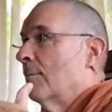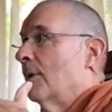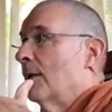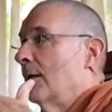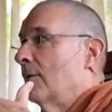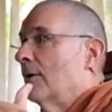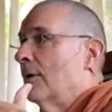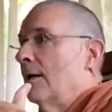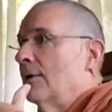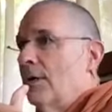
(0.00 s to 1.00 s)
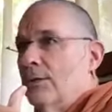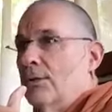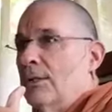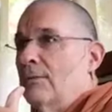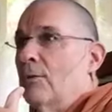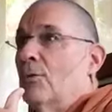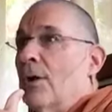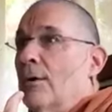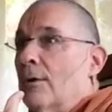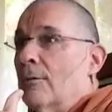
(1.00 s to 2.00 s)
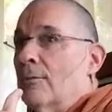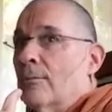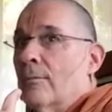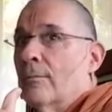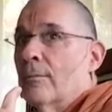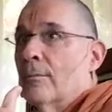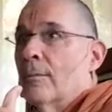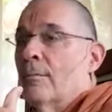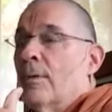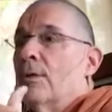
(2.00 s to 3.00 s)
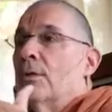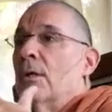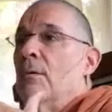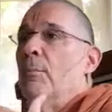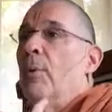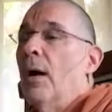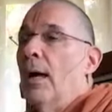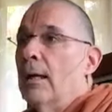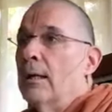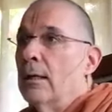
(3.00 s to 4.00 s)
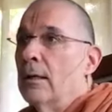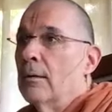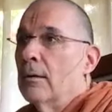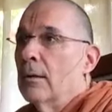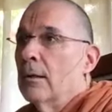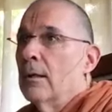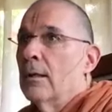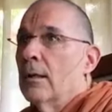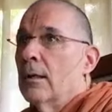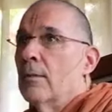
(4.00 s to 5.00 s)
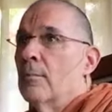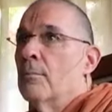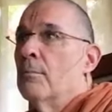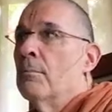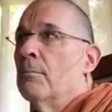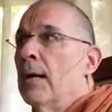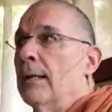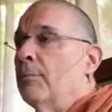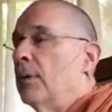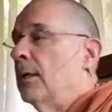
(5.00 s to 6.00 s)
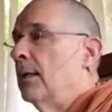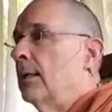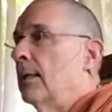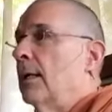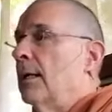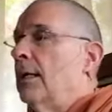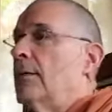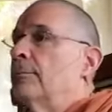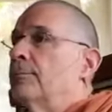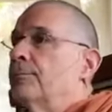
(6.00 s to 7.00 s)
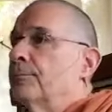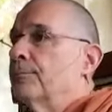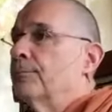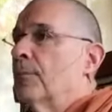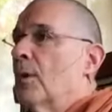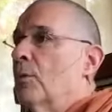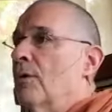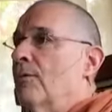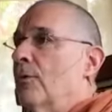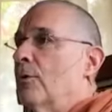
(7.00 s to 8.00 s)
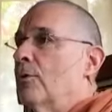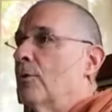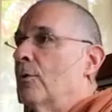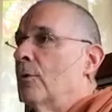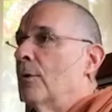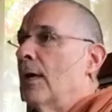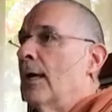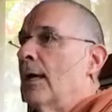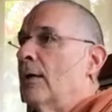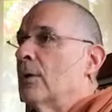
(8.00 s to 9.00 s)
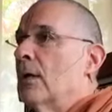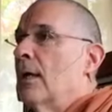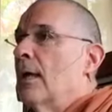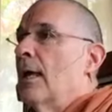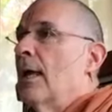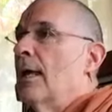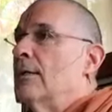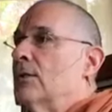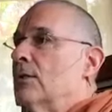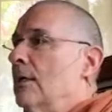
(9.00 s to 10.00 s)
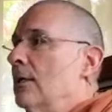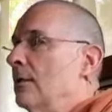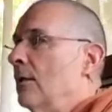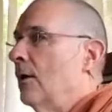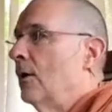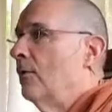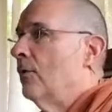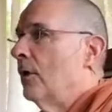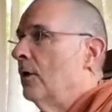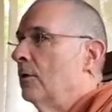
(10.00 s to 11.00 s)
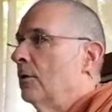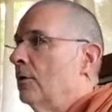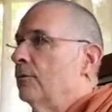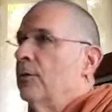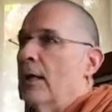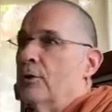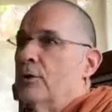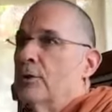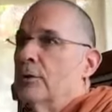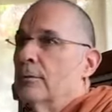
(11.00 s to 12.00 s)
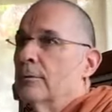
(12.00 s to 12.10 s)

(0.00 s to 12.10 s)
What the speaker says: But here the contrast is even greater, because impiety might be referred to as a sin of the flesh.